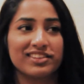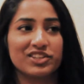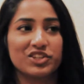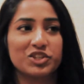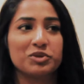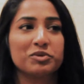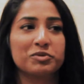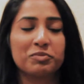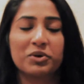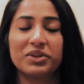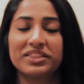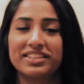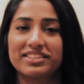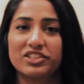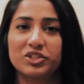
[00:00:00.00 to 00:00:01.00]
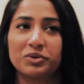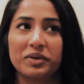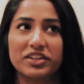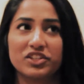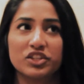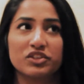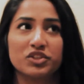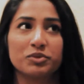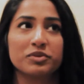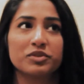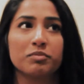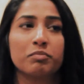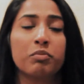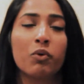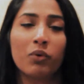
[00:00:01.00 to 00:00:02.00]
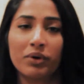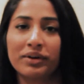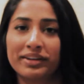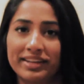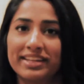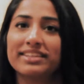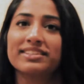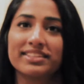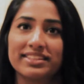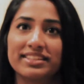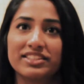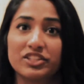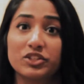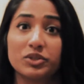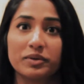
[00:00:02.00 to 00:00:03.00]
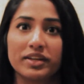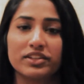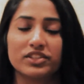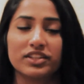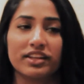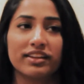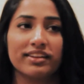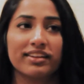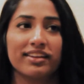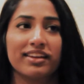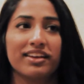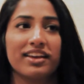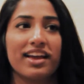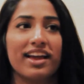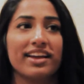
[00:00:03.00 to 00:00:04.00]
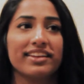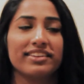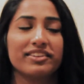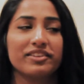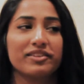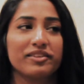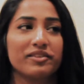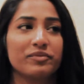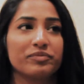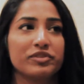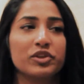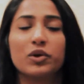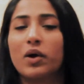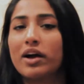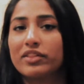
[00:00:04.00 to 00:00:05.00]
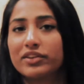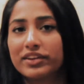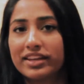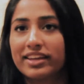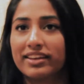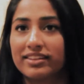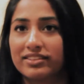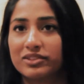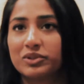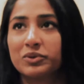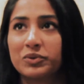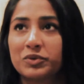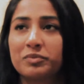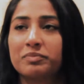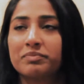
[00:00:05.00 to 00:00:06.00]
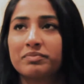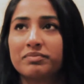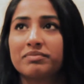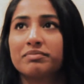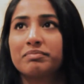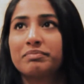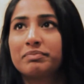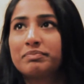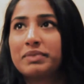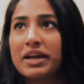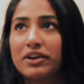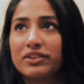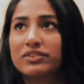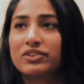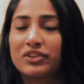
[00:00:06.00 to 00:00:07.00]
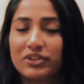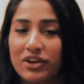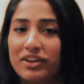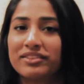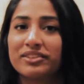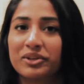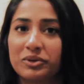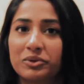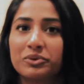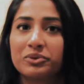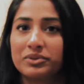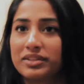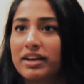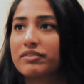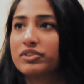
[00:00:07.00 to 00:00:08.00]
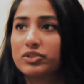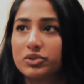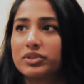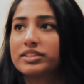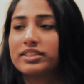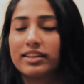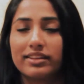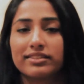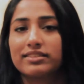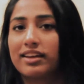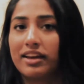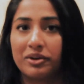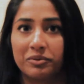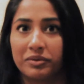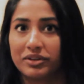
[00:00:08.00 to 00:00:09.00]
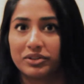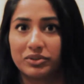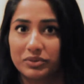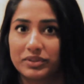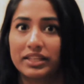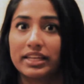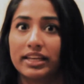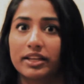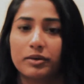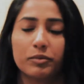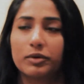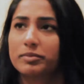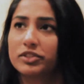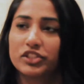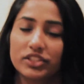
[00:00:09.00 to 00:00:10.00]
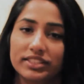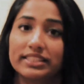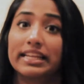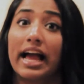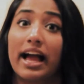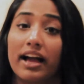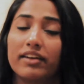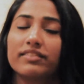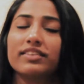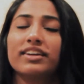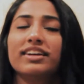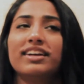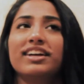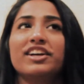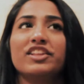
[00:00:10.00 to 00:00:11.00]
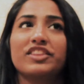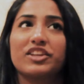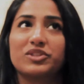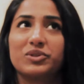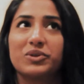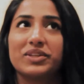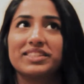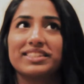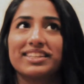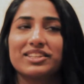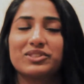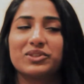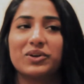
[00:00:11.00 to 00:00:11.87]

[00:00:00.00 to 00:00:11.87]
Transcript: she was put in the situation, she was born into the situation. And, you know, other kids whose parents are not their gurus have the choice. They can say, I don't want to do singing anymore, but she doesn't have that choice. And